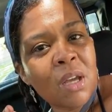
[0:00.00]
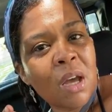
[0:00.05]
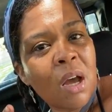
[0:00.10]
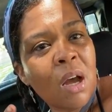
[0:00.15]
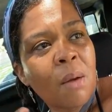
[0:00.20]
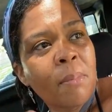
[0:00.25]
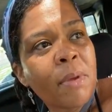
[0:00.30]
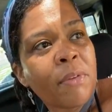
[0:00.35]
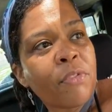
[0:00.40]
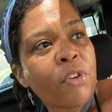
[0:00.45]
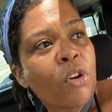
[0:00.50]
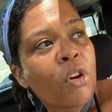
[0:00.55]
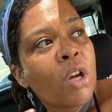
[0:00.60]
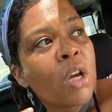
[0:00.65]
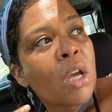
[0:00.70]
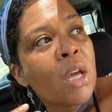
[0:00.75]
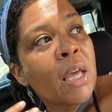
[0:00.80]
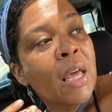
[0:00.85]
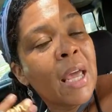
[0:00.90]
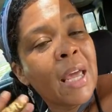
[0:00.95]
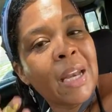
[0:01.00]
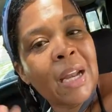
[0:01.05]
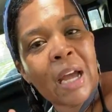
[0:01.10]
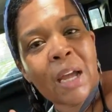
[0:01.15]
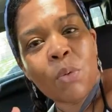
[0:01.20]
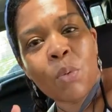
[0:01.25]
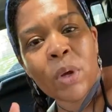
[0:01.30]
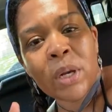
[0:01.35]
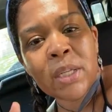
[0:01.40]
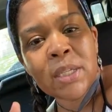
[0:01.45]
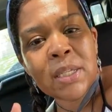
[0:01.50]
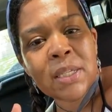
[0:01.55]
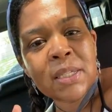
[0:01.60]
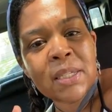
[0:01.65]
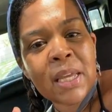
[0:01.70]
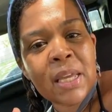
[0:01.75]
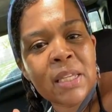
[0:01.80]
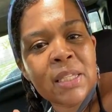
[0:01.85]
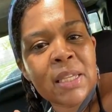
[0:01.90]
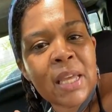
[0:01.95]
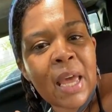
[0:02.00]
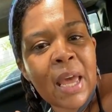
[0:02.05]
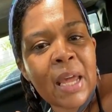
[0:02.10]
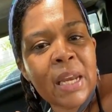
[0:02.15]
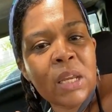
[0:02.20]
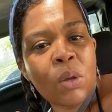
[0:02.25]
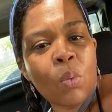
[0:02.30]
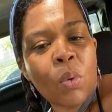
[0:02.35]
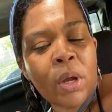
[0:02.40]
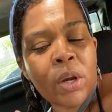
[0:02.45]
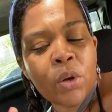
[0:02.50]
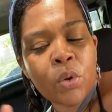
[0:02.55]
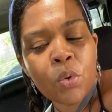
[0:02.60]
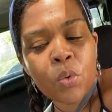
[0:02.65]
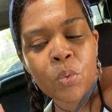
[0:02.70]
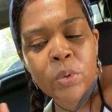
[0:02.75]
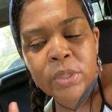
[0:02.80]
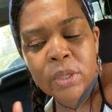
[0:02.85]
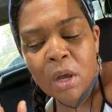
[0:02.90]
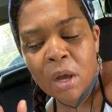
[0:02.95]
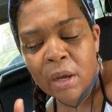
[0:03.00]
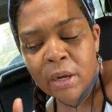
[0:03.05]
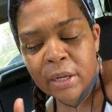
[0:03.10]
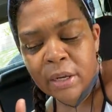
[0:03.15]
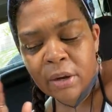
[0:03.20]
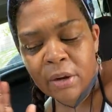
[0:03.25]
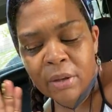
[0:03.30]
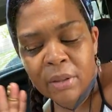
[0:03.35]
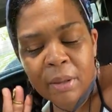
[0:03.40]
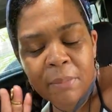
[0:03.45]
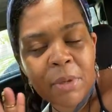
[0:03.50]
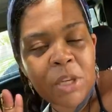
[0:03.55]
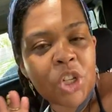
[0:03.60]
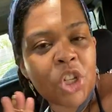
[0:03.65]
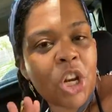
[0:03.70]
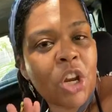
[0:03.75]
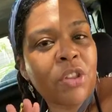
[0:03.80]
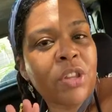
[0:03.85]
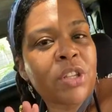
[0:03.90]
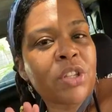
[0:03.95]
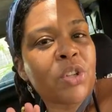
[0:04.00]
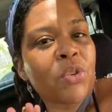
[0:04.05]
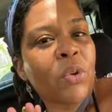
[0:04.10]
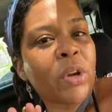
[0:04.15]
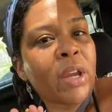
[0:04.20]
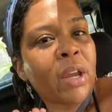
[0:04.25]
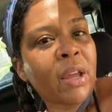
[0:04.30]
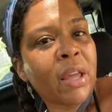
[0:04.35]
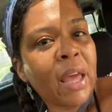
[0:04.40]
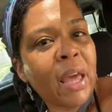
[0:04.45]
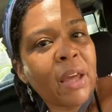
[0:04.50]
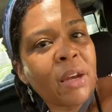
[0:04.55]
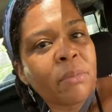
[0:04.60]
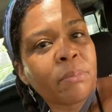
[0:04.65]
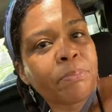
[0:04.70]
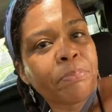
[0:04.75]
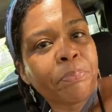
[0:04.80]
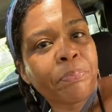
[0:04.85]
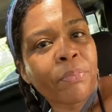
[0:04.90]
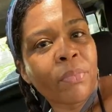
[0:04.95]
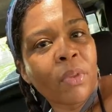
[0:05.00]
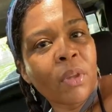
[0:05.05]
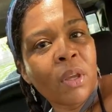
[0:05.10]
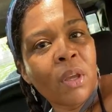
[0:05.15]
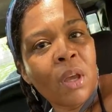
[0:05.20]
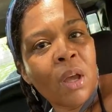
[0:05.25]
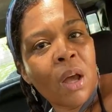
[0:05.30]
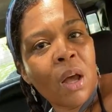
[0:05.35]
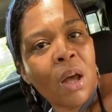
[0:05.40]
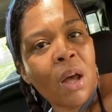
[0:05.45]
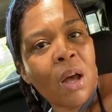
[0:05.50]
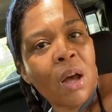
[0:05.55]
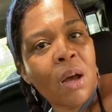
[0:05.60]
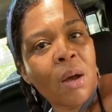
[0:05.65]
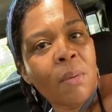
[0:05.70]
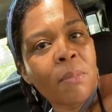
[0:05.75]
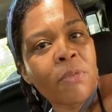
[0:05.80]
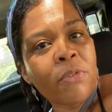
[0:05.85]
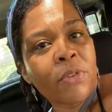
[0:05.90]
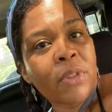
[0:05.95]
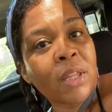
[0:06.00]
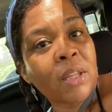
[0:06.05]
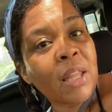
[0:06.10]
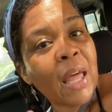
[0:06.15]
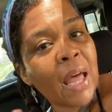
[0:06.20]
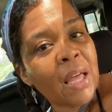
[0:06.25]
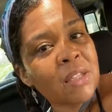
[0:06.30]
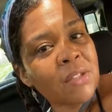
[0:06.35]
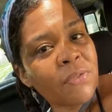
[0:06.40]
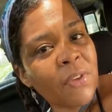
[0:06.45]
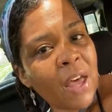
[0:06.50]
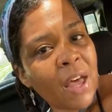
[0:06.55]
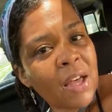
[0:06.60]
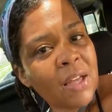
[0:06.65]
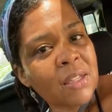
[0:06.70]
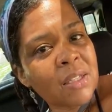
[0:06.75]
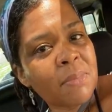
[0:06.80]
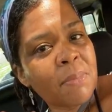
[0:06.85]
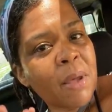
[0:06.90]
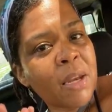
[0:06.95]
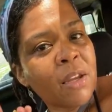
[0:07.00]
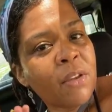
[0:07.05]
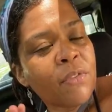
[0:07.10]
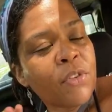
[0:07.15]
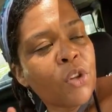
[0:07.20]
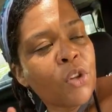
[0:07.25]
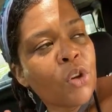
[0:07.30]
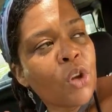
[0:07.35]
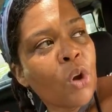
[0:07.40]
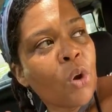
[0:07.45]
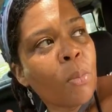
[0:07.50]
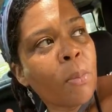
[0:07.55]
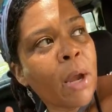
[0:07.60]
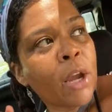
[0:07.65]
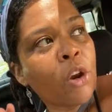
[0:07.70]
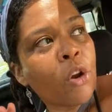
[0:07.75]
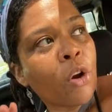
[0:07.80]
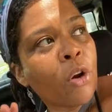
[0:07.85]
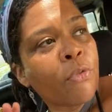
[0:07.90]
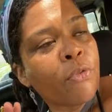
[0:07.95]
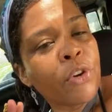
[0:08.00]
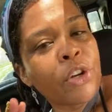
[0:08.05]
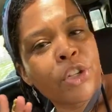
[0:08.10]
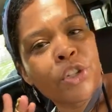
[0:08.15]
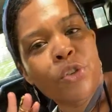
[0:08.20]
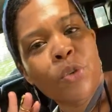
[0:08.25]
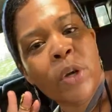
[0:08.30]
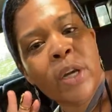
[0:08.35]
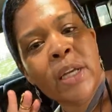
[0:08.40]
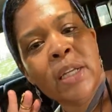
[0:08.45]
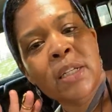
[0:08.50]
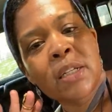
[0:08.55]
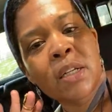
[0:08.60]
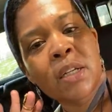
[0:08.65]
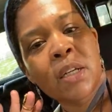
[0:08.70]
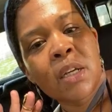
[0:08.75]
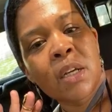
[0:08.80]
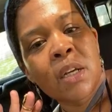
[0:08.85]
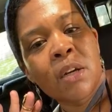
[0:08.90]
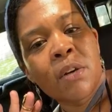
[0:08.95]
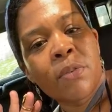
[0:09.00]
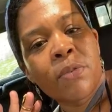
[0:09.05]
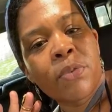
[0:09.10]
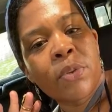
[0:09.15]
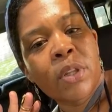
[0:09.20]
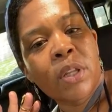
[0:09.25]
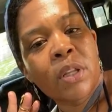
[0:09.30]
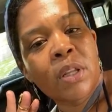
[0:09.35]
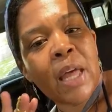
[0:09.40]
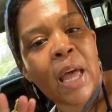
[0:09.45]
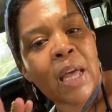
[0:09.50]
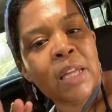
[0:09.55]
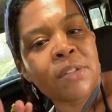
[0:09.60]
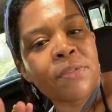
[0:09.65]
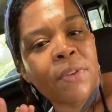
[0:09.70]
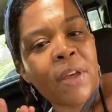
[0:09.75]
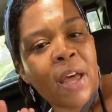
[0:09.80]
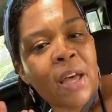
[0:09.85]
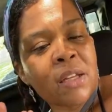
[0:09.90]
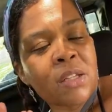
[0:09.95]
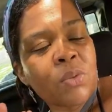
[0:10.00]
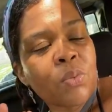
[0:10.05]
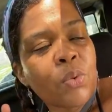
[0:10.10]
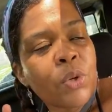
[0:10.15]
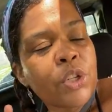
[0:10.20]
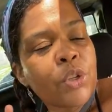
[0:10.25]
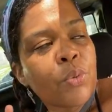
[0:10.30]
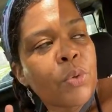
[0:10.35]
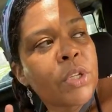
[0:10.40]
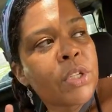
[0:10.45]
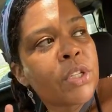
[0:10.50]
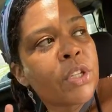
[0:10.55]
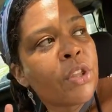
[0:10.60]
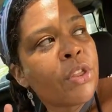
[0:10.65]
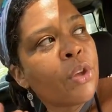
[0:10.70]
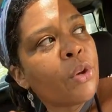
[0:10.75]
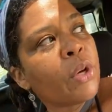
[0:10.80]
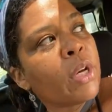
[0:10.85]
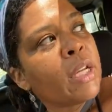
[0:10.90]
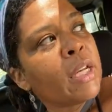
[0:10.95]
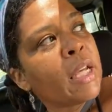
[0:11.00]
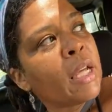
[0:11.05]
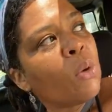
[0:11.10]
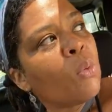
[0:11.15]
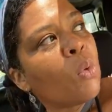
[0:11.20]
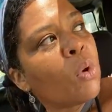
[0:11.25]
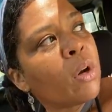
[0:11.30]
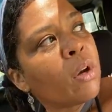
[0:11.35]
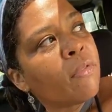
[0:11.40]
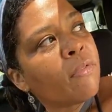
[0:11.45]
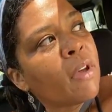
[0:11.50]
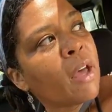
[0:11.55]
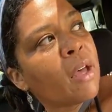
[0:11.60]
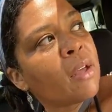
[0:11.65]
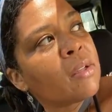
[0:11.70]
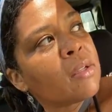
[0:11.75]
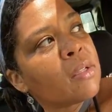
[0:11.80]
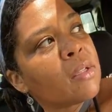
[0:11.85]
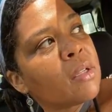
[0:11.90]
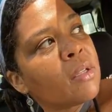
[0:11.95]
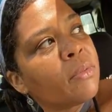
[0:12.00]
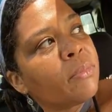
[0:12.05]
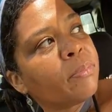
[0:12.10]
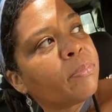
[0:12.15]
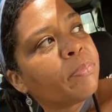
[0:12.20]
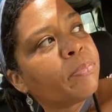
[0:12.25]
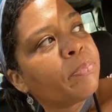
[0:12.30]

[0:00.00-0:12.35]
And I wanted to say to anyone who was on here, let me share the story again. For the last fast, many of you know my girlfriend joined for the last fast, which was the 30-day water fast.